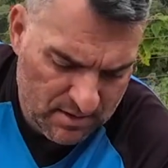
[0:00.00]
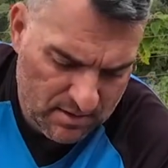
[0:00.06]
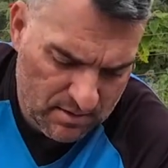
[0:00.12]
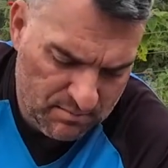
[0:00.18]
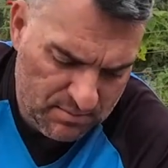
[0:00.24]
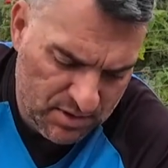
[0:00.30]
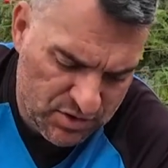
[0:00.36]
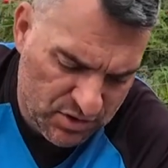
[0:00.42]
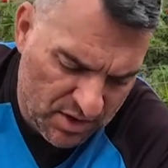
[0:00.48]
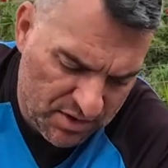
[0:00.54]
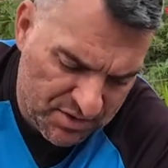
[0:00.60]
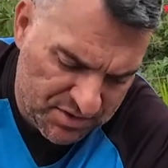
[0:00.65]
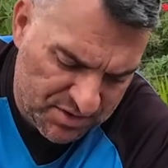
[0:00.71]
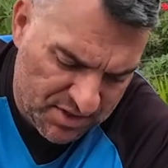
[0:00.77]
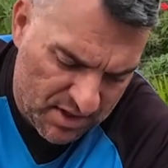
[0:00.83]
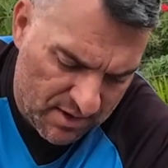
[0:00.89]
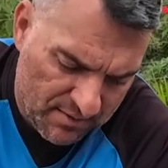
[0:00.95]
Let me show you
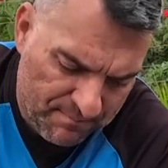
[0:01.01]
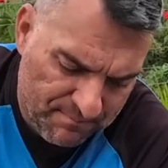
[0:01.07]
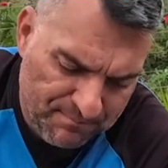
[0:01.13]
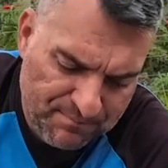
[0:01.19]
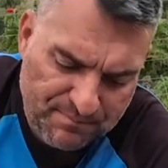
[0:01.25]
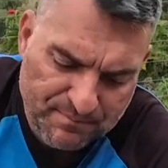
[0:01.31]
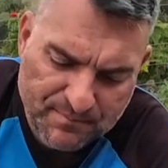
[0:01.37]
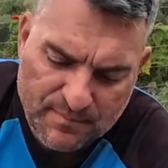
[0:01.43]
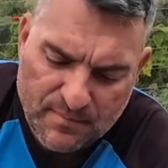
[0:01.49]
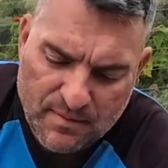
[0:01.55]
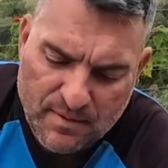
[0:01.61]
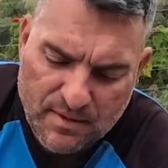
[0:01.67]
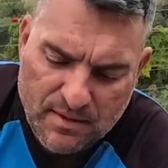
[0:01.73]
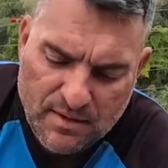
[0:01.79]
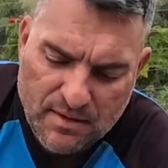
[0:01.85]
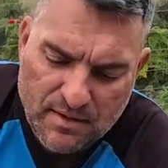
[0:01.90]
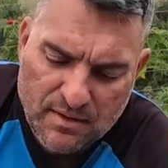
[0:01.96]
this guy.
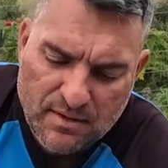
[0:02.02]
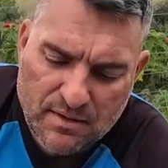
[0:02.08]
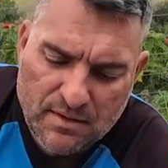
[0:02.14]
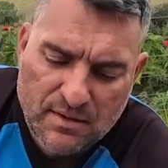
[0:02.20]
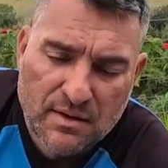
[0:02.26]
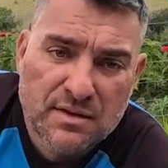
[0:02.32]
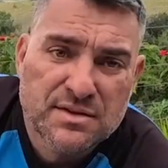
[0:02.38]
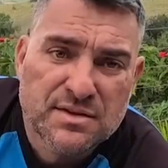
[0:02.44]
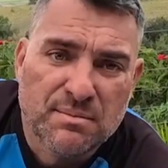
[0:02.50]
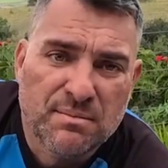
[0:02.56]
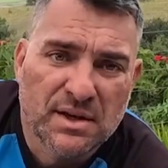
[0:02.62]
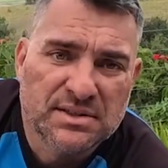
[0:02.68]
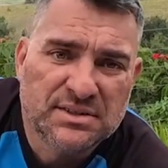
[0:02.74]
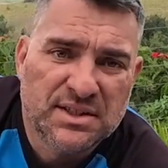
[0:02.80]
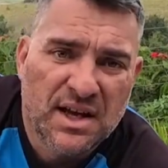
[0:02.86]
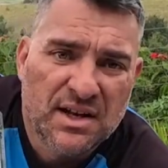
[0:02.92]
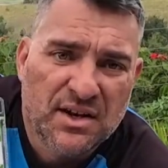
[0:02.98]
It's a
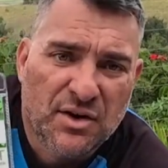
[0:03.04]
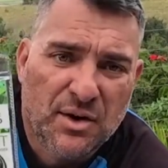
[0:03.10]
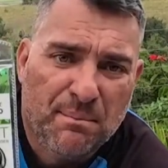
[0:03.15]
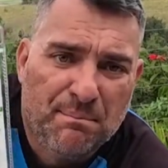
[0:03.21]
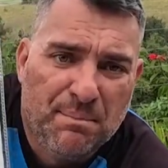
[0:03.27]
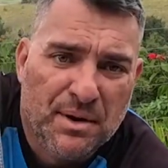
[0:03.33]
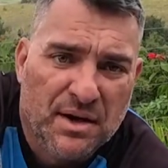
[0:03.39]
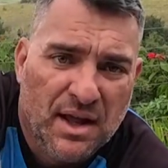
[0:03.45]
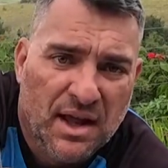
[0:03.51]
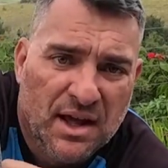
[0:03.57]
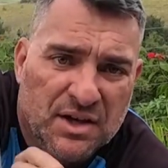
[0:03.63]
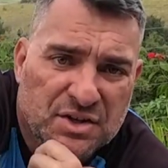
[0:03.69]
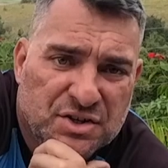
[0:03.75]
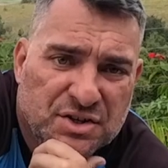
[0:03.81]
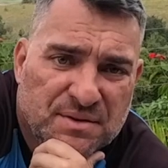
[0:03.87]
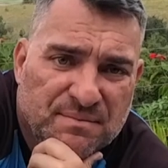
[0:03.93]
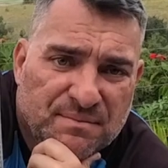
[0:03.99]
mustard grip pin
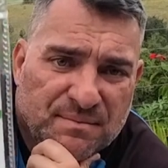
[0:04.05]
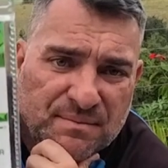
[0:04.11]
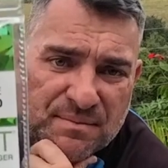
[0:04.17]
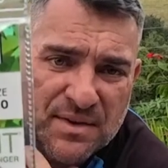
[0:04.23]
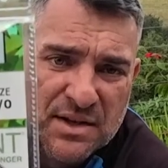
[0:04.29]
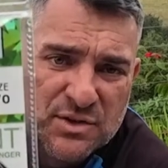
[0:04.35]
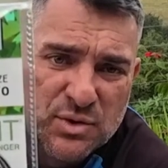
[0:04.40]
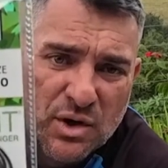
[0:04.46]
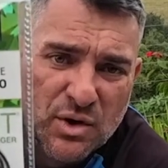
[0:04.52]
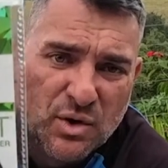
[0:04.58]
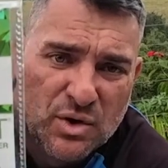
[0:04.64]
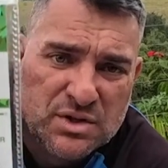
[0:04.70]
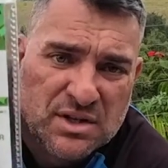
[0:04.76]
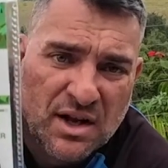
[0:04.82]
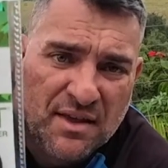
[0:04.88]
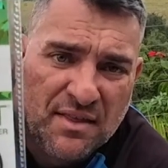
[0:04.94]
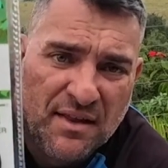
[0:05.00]
edge. That's what it
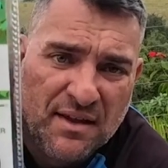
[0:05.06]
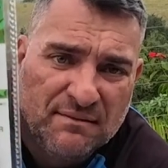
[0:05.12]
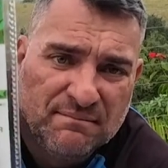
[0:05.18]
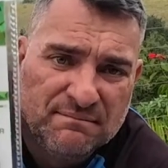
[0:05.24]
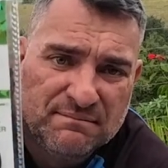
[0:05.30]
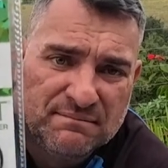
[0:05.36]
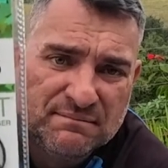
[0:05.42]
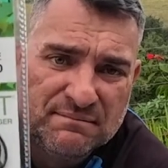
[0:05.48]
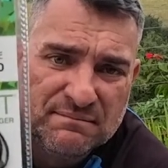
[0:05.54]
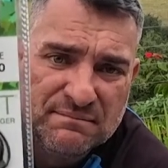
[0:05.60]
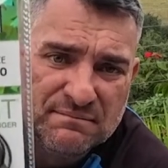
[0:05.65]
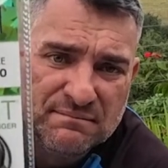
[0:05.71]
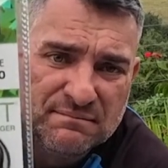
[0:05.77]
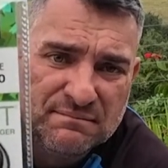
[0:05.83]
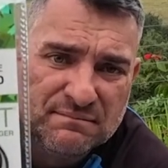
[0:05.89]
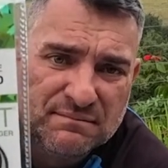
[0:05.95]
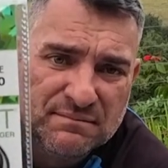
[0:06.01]
looks like there.
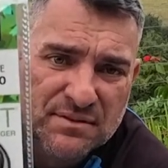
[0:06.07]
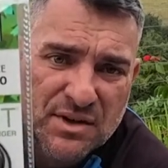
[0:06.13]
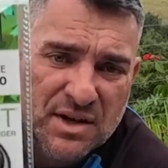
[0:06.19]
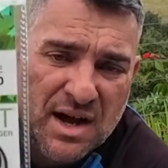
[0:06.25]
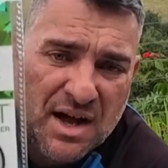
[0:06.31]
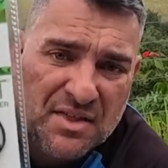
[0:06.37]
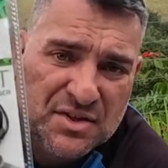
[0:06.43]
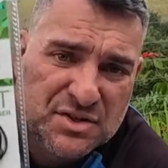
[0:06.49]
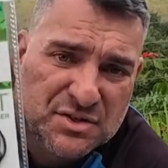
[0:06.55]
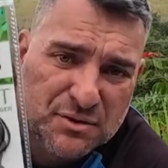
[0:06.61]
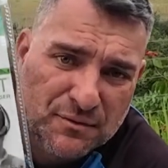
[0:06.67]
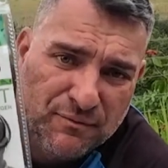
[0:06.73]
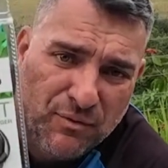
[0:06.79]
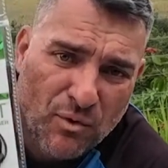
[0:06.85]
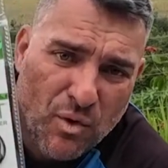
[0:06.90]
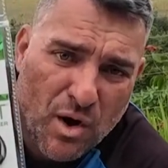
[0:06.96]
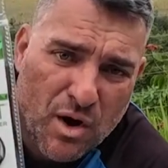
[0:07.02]
Okay, this is a
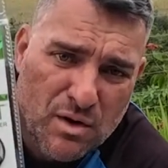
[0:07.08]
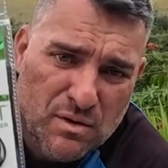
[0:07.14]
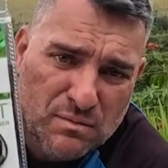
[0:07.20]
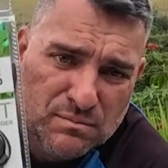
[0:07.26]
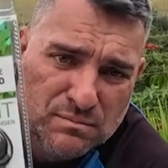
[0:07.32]
4.0.